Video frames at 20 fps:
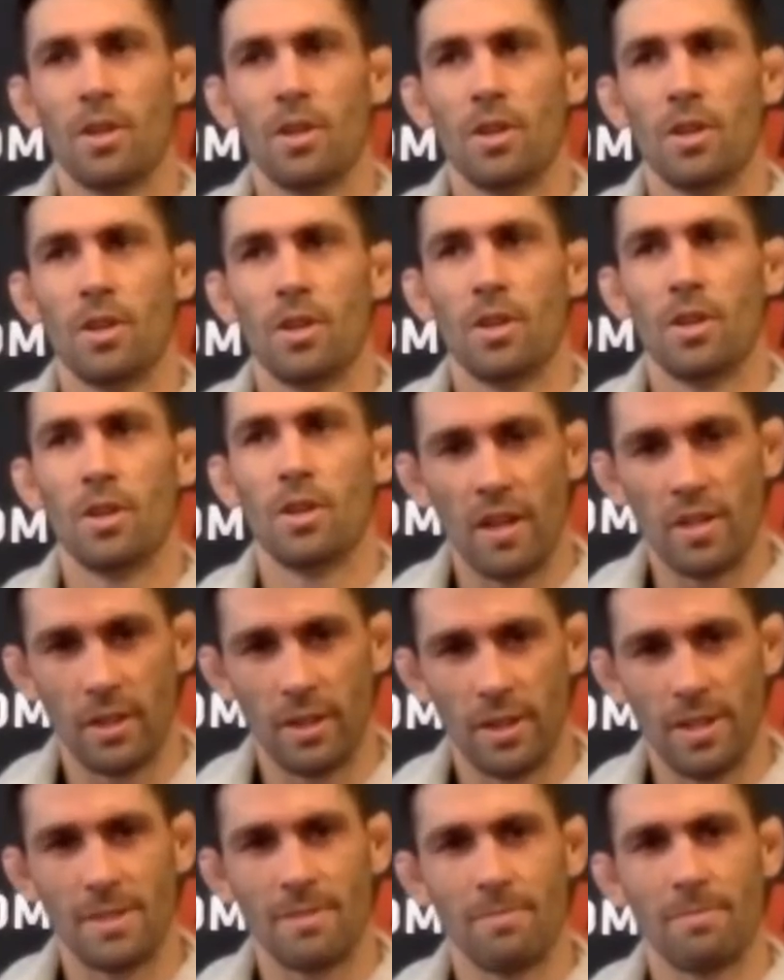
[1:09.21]

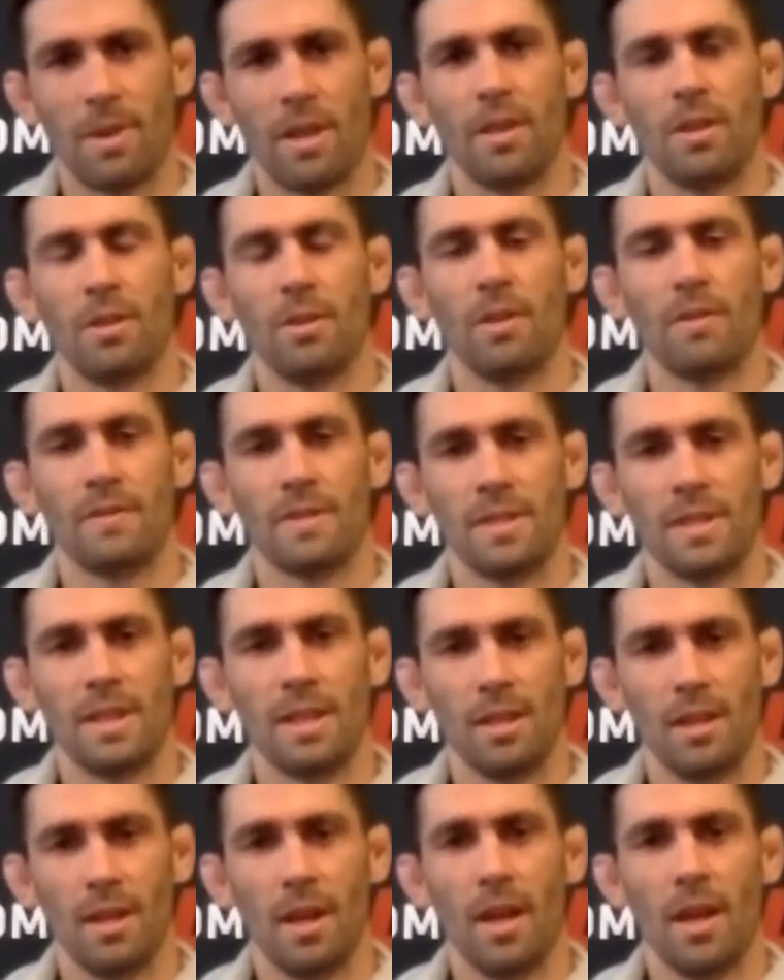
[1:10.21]
professionalism by the
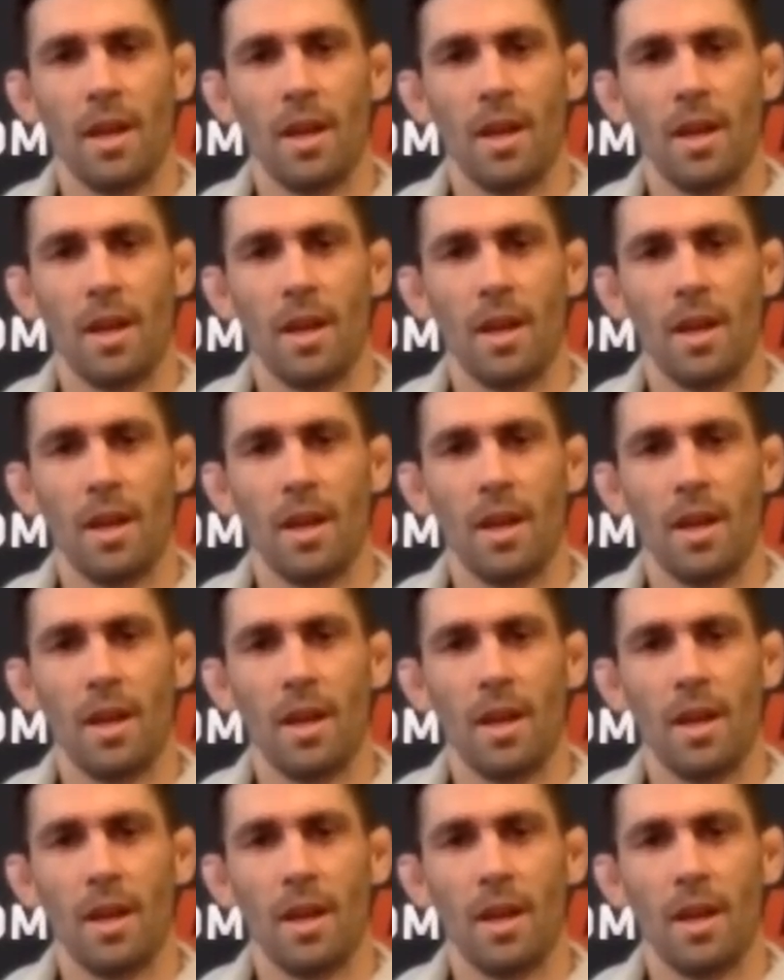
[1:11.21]
UFC